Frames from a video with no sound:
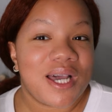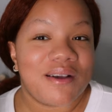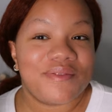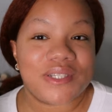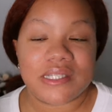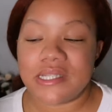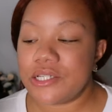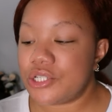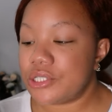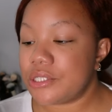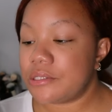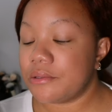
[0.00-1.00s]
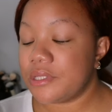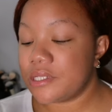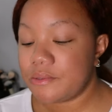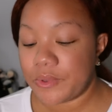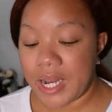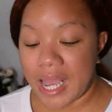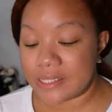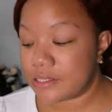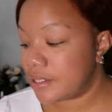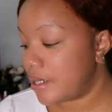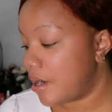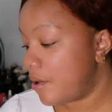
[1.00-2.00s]
tough decisions, so this one had
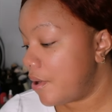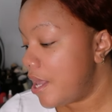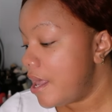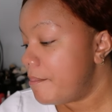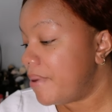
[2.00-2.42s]
to go.